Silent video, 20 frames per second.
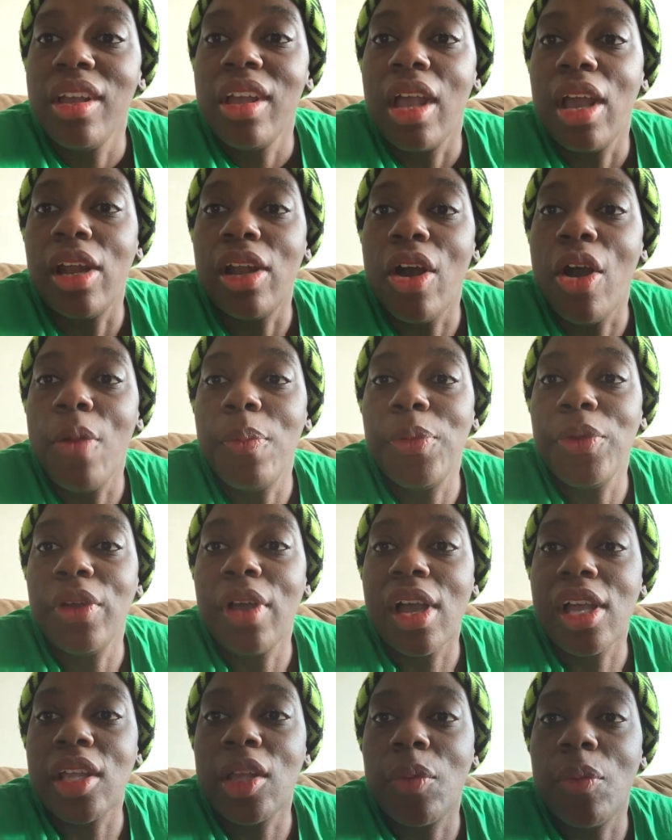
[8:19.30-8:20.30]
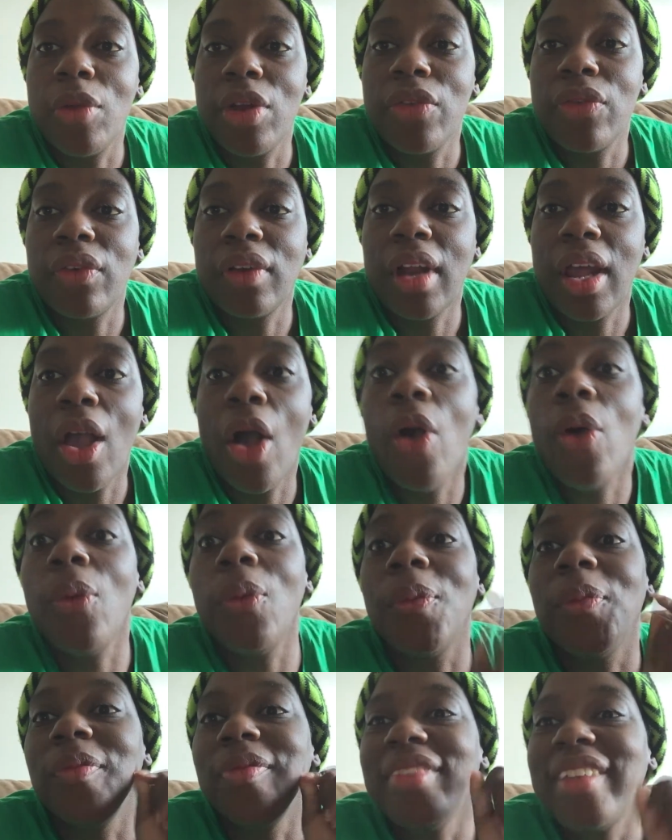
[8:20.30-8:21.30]
And I hope you guys have a wonderful day.
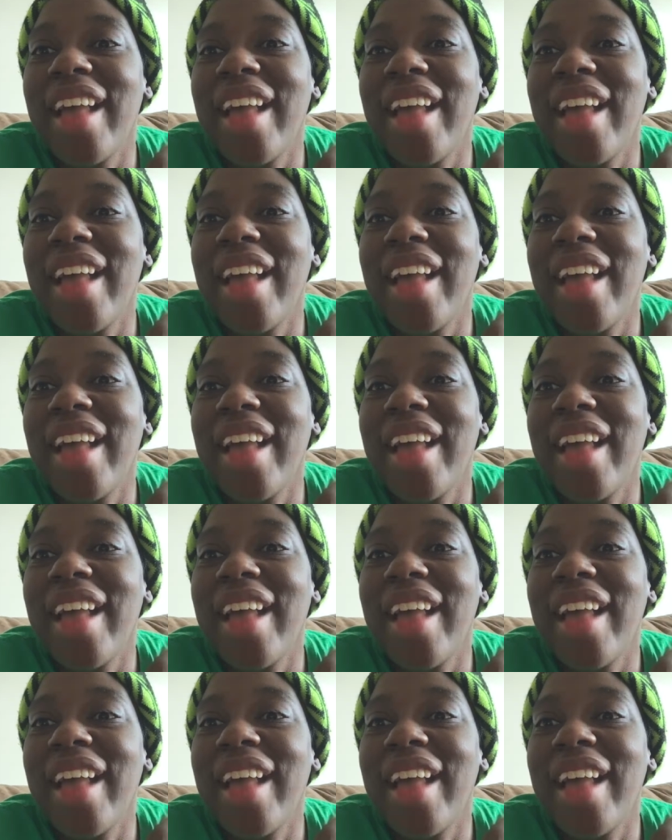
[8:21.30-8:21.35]
Oh,